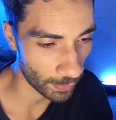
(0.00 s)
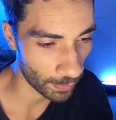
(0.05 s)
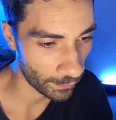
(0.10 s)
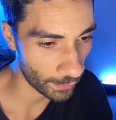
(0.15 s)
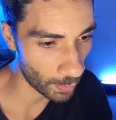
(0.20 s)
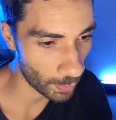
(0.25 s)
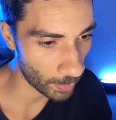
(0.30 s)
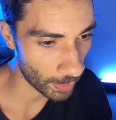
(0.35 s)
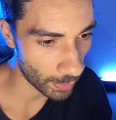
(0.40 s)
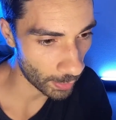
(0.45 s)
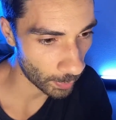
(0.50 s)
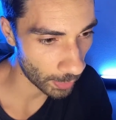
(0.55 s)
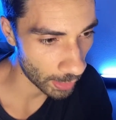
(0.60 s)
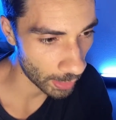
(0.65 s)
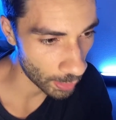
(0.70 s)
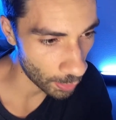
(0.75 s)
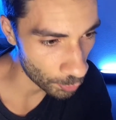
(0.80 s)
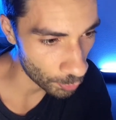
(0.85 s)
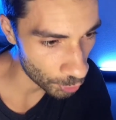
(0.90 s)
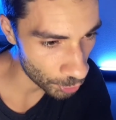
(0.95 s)
the fair way that we
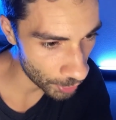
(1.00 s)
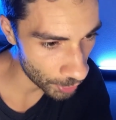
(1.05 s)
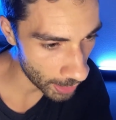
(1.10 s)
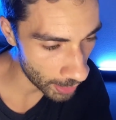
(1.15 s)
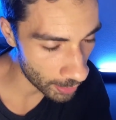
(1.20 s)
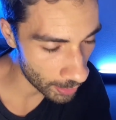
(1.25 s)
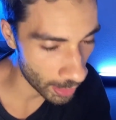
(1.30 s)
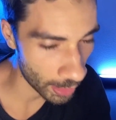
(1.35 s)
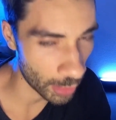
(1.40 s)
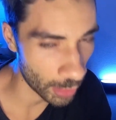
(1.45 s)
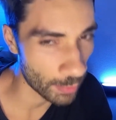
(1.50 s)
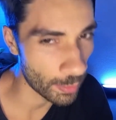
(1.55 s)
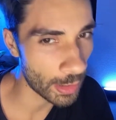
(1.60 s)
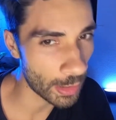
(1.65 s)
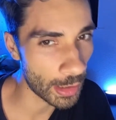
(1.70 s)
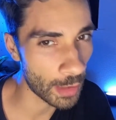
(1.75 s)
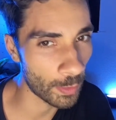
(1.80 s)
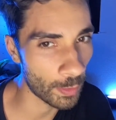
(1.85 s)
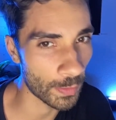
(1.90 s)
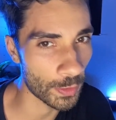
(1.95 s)
can understand and
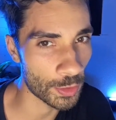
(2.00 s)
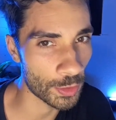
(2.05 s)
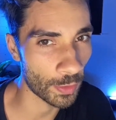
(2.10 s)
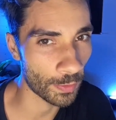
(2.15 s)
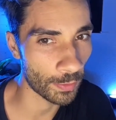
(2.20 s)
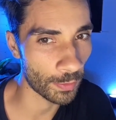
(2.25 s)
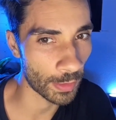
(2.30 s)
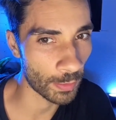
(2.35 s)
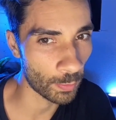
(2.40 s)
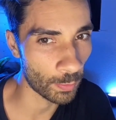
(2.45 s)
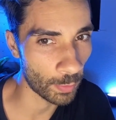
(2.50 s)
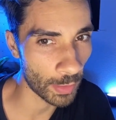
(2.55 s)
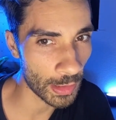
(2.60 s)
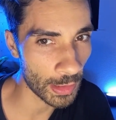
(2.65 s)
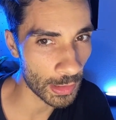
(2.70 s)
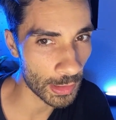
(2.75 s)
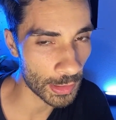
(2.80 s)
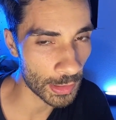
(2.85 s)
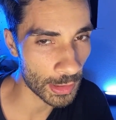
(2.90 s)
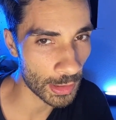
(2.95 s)
communicate with each other in
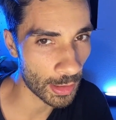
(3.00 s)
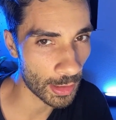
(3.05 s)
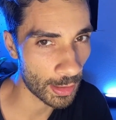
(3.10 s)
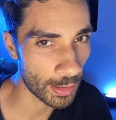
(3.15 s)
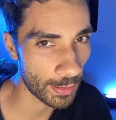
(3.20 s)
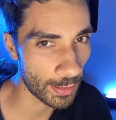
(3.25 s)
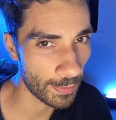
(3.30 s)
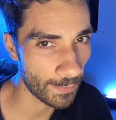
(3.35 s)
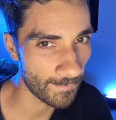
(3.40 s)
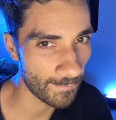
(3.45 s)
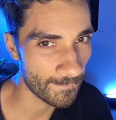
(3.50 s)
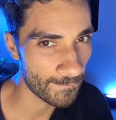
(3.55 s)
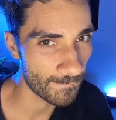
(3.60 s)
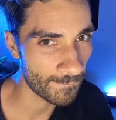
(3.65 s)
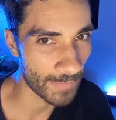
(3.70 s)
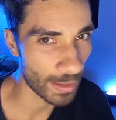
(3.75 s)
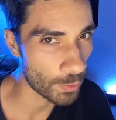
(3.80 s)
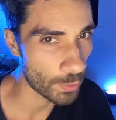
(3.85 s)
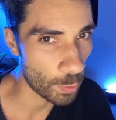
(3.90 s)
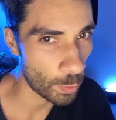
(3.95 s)
ways
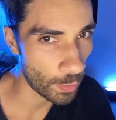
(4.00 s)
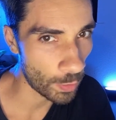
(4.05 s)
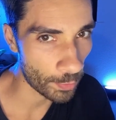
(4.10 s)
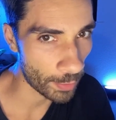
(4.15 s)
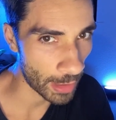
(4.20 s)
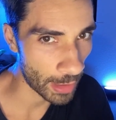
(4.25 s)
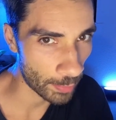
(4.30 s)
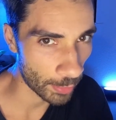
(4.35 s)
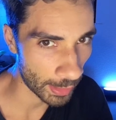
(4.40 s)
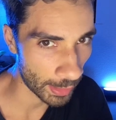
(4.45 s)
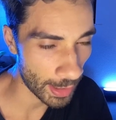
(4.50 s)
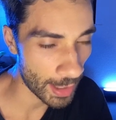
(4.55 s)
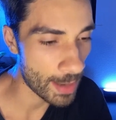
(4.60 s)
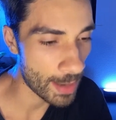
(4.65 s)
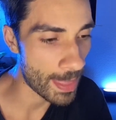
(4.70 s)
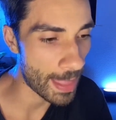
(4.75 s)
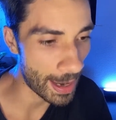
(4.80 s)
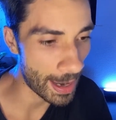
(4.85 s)
that no other animal can.